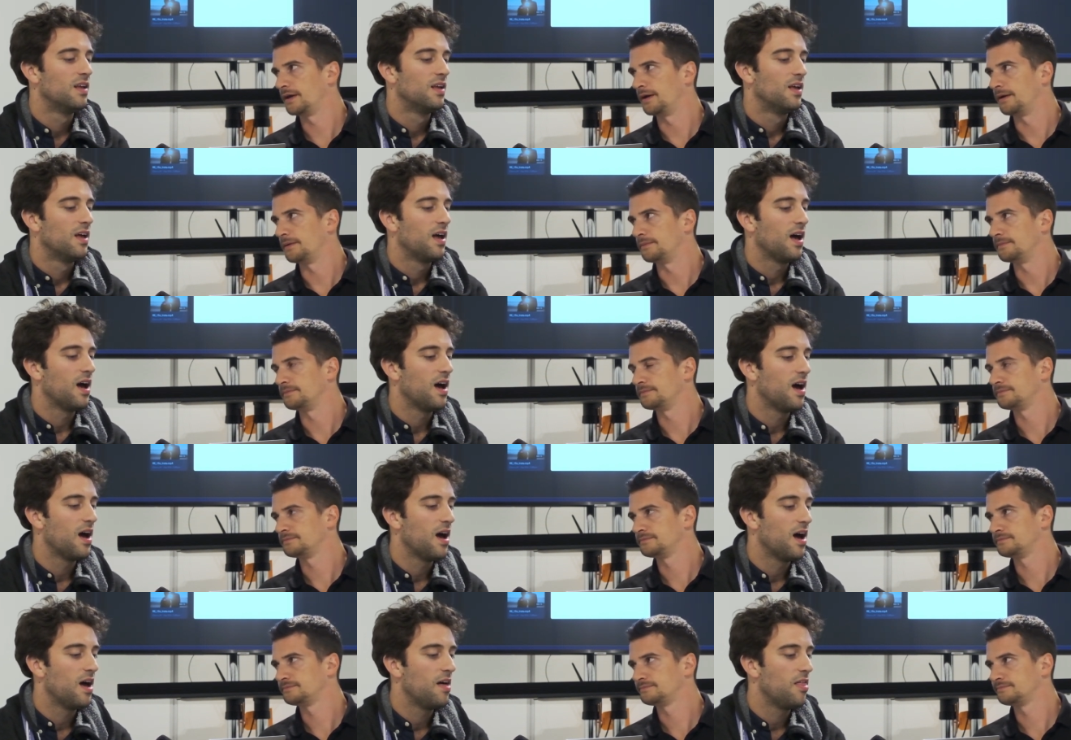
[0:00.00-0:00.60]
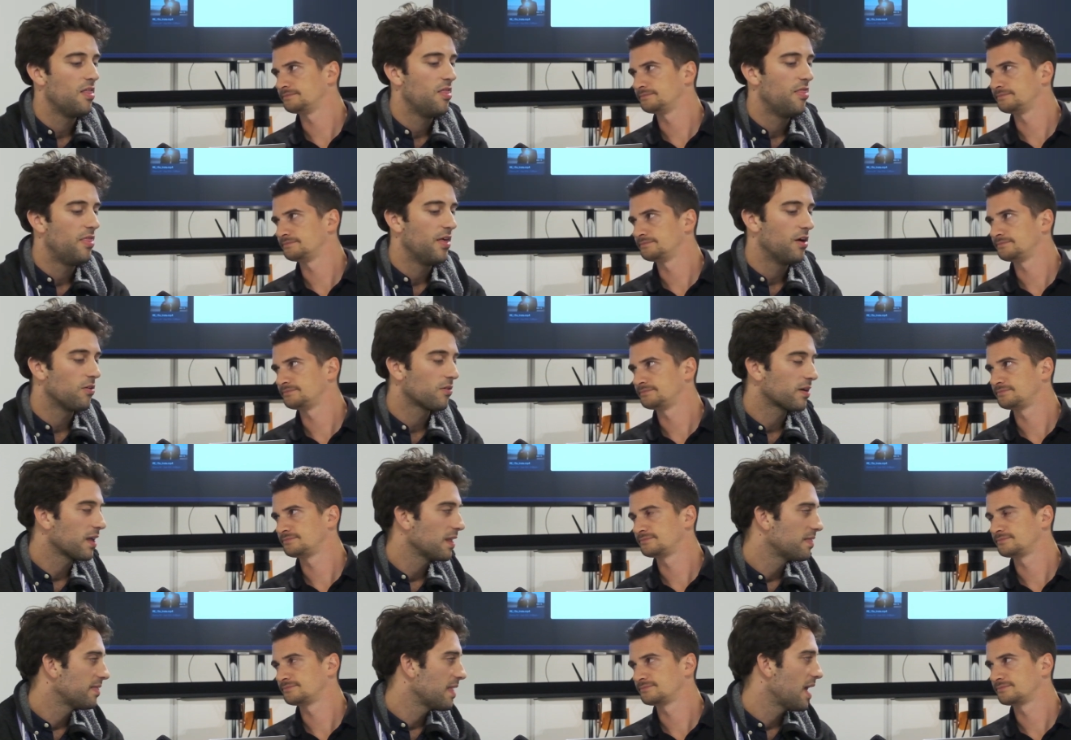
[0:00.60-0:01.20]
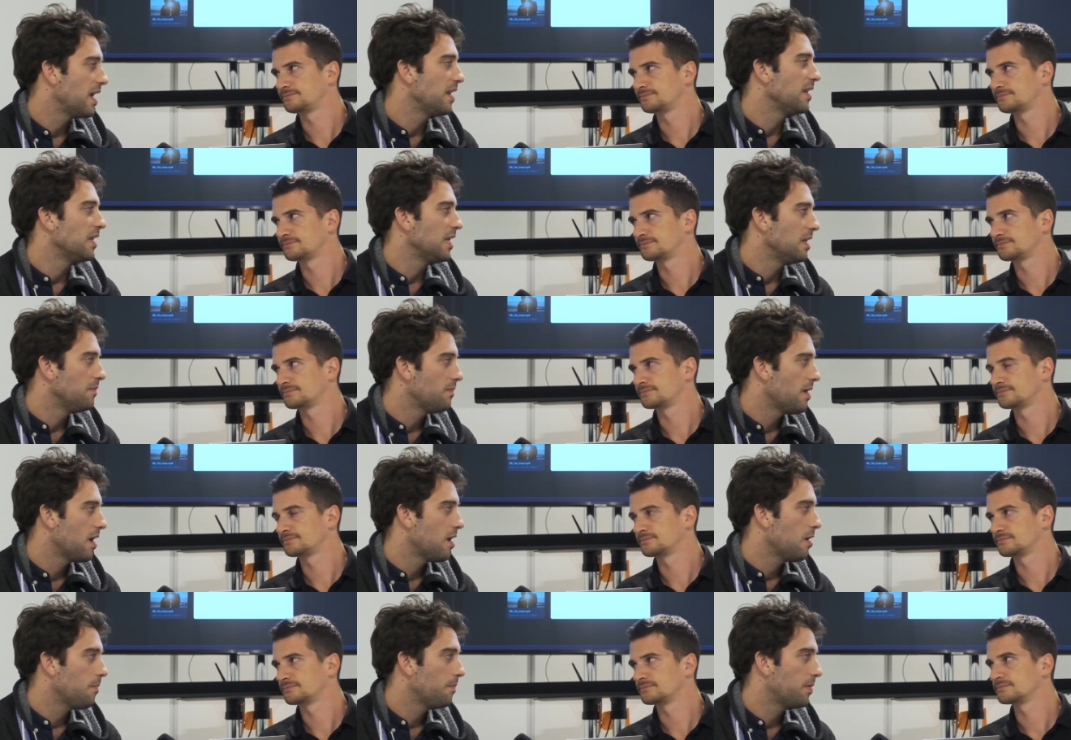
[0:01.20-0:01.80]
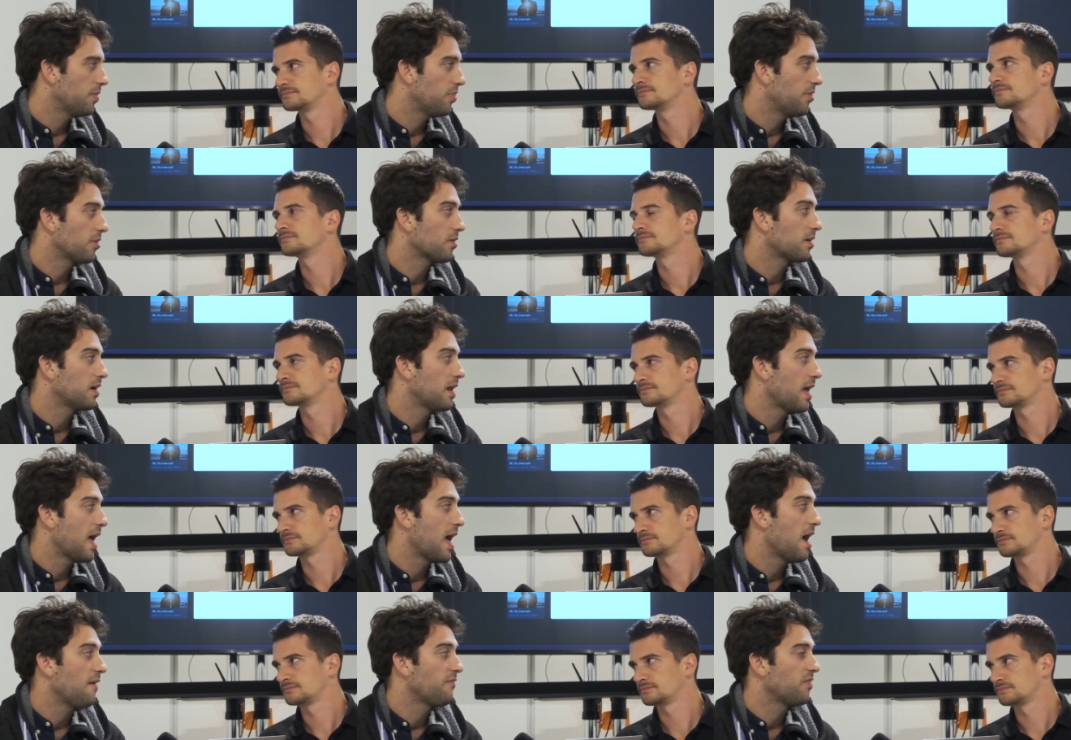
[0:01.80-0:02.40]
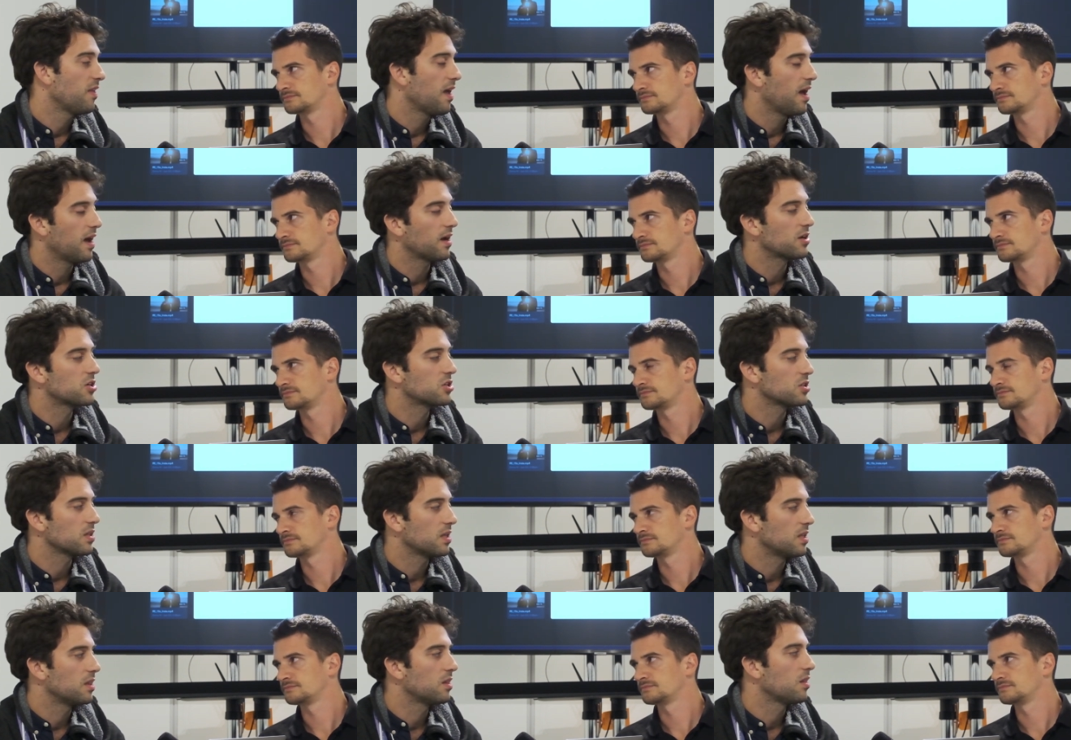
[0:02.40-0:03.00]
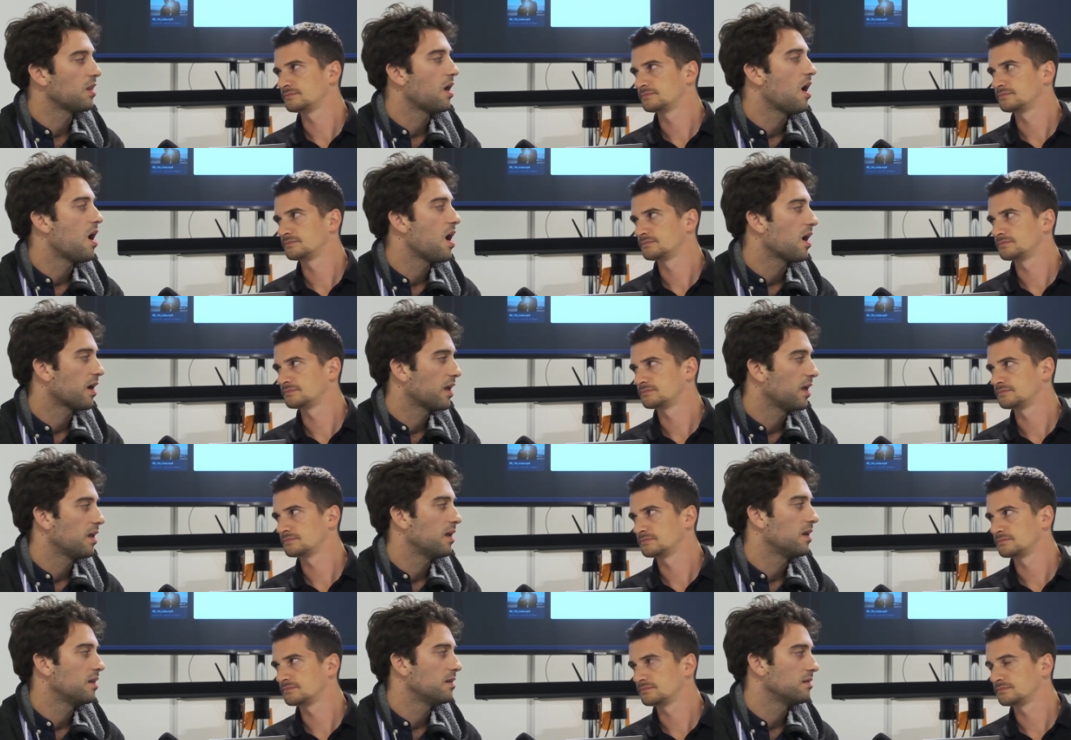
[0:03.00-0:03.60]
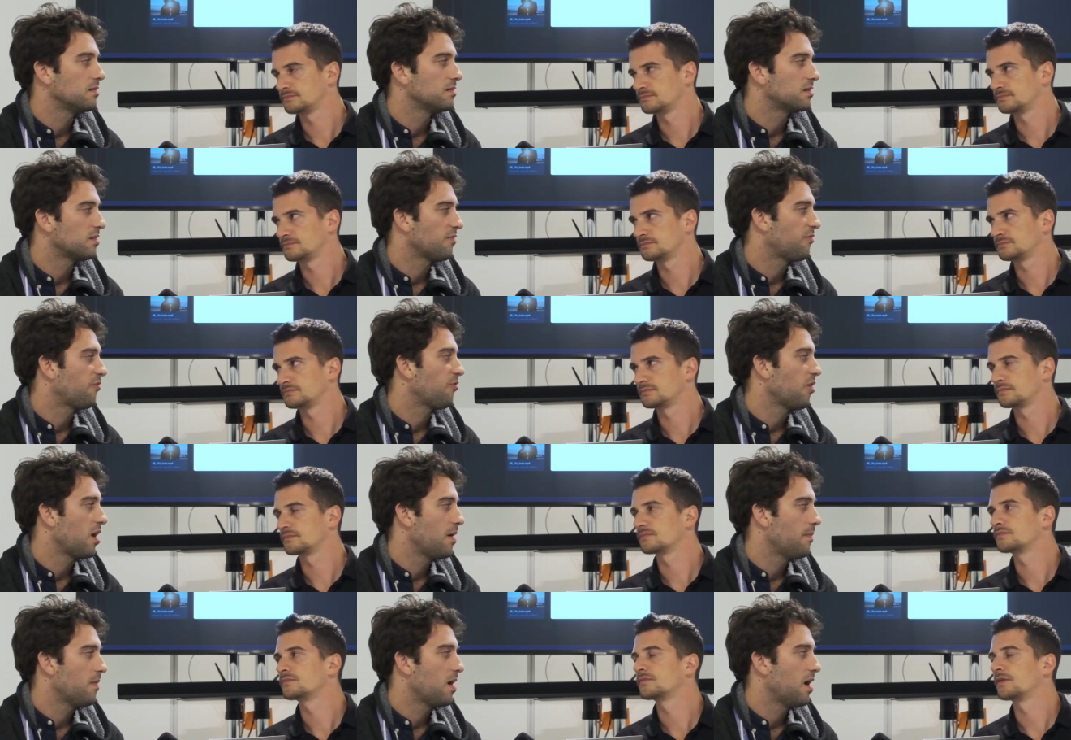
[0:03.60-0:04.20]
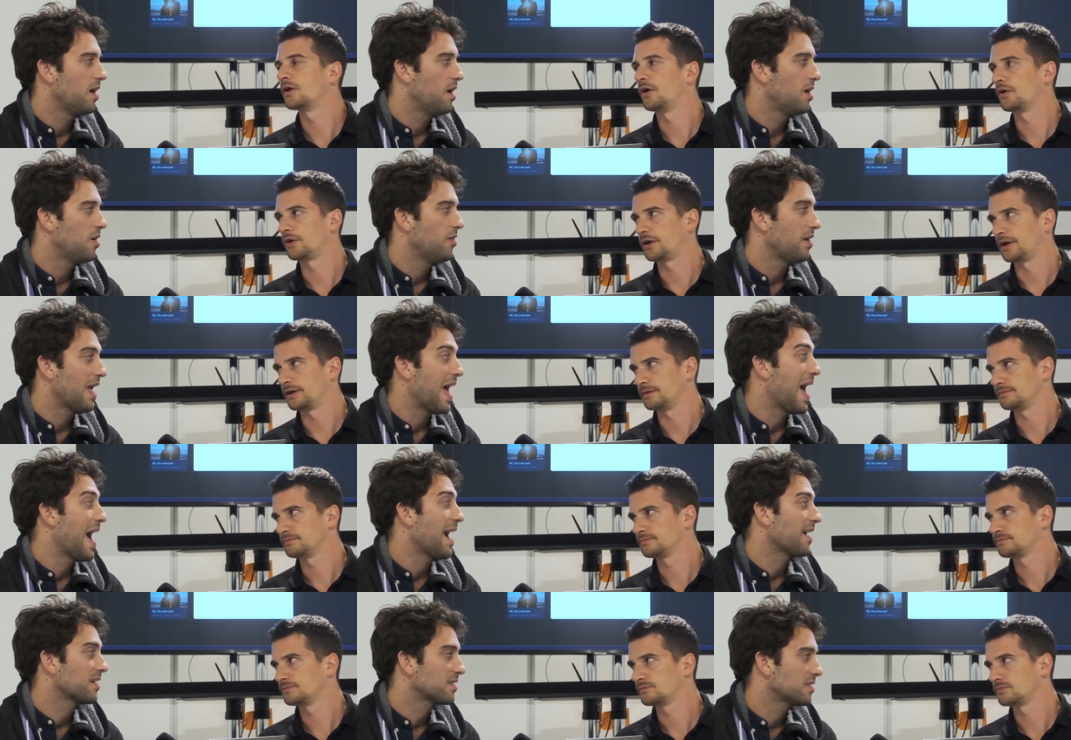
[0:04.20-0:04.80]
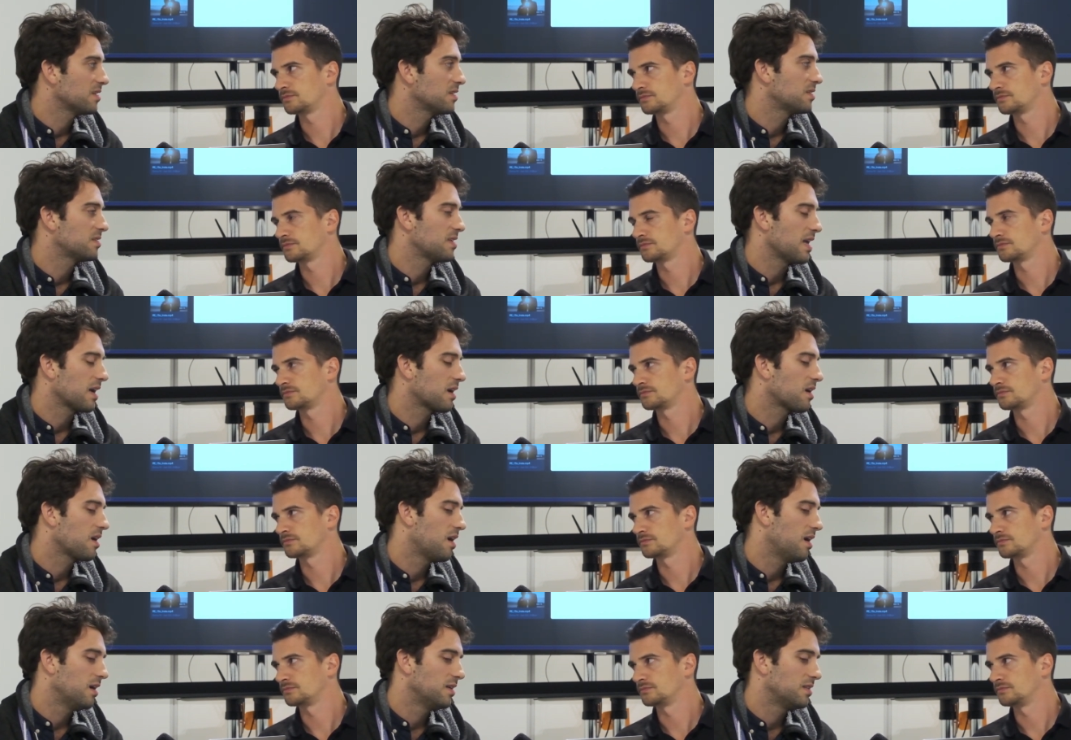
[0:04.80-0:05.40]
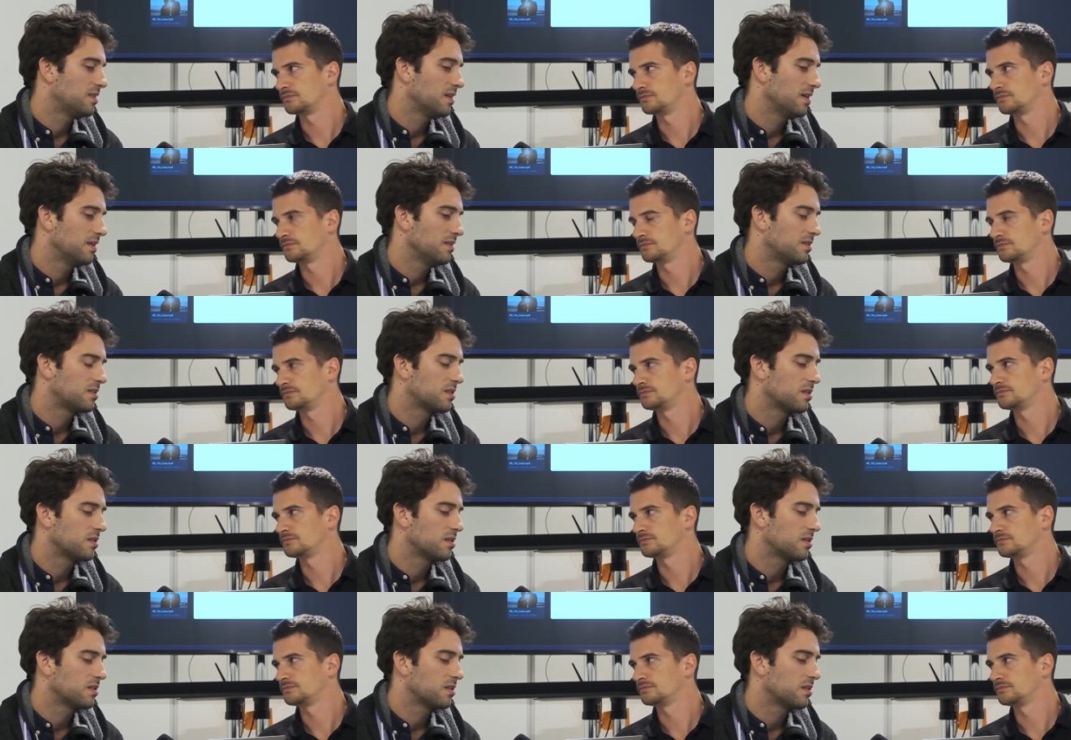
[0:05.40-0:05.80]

Speaker 1: yeah. Uh, they'll get that email, but they're going to have to actually log in to Frame.io to access that content.